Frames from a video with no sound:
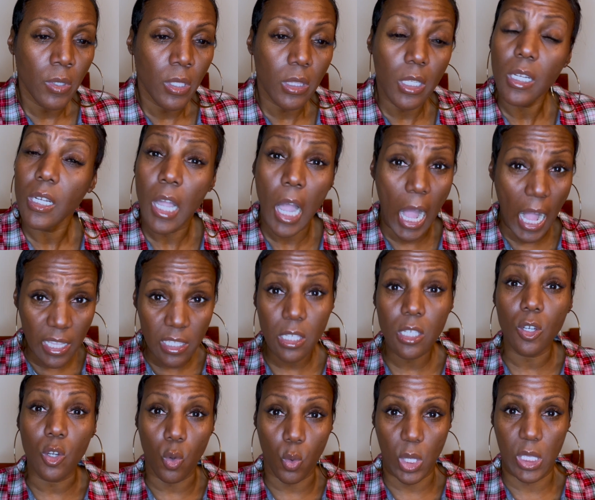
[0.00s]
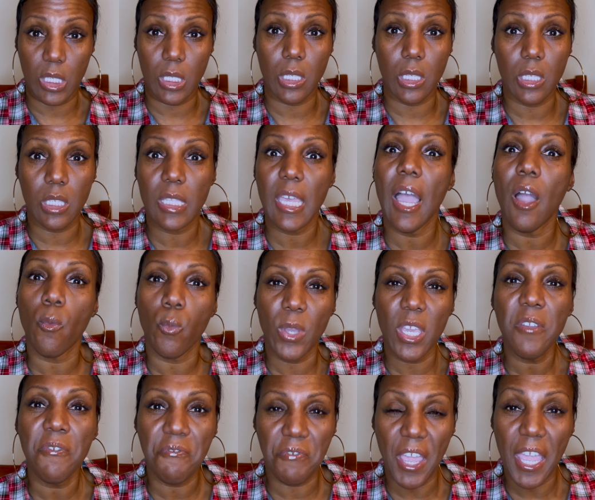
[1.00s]
the consequences that we
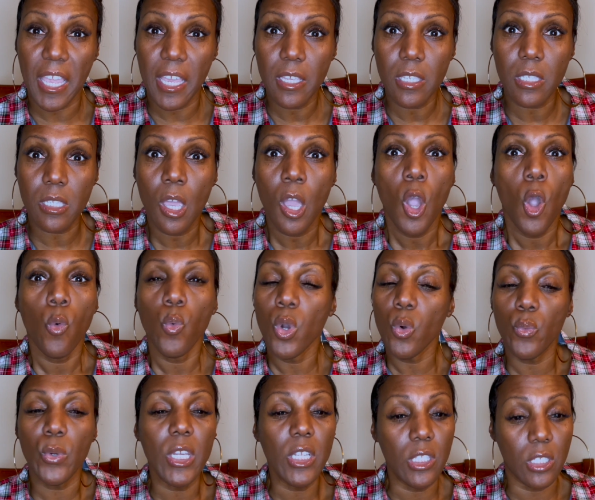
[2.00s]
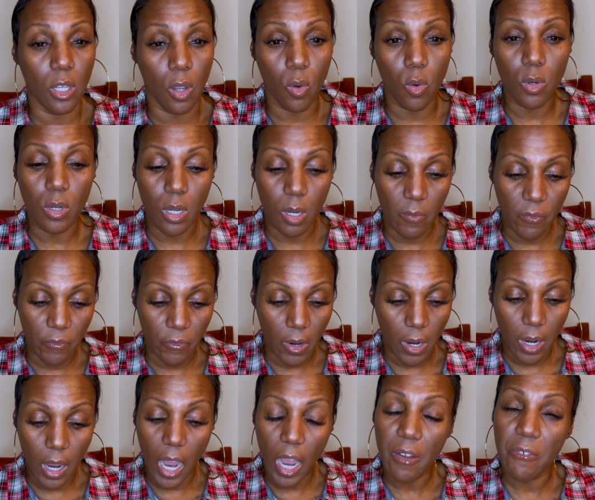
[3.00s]
face when we don't
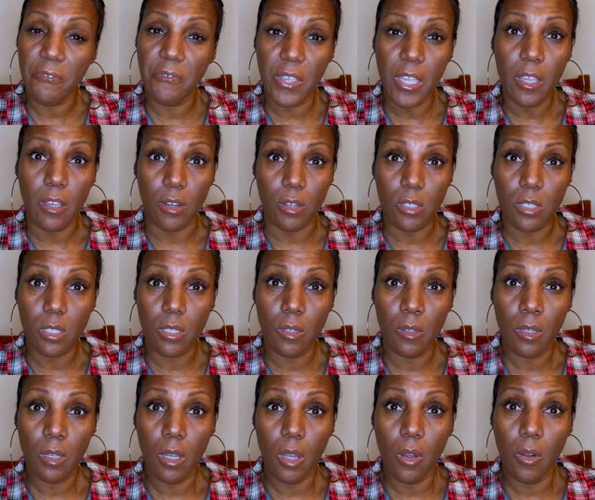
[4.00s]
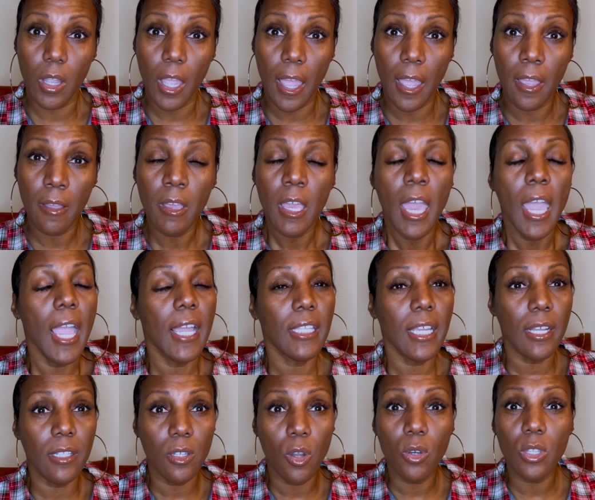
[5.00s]
confront our fears. Okay. And
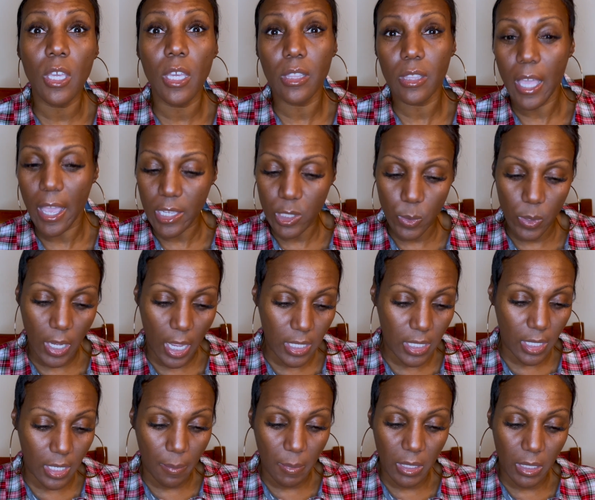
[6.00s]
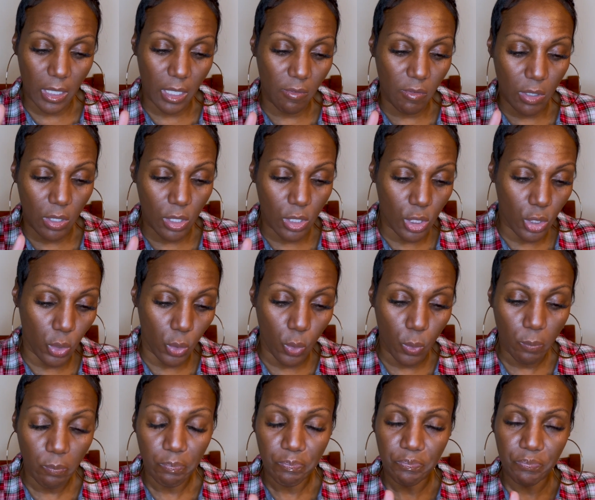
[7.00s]
I know that last week I said I'm going to give you the
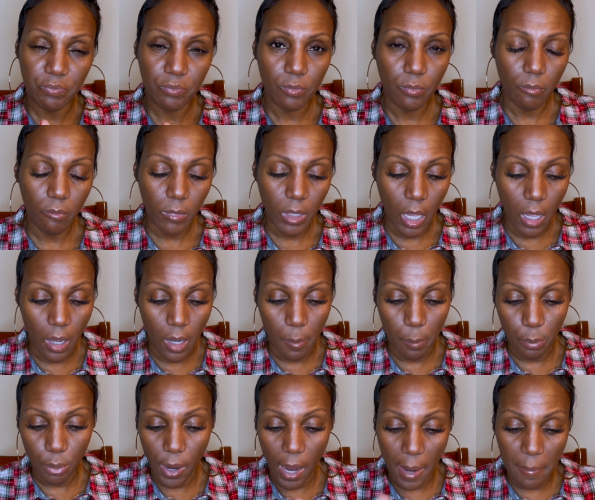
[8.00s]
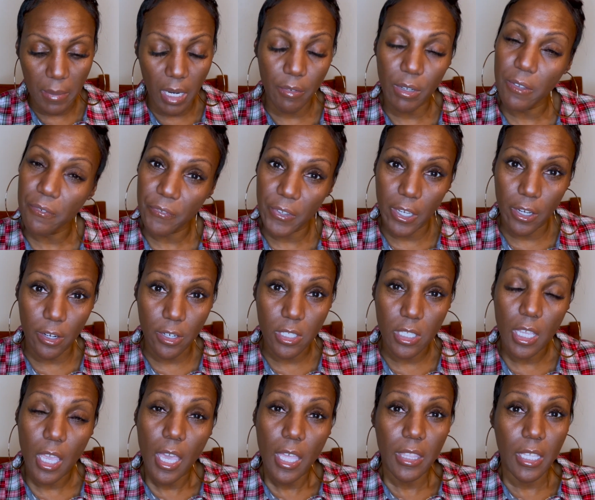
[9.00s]
two primary
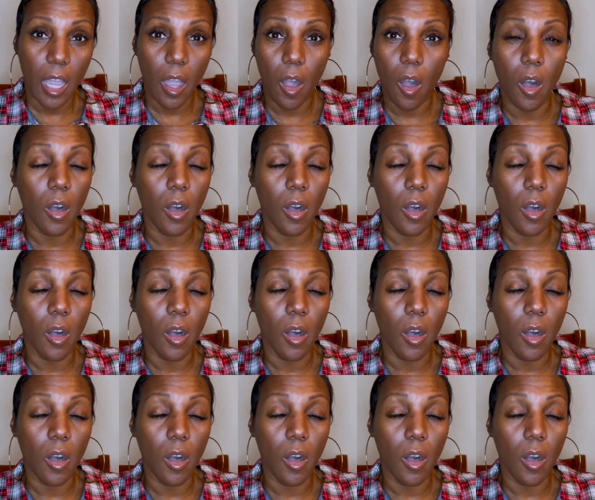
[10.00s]
fears that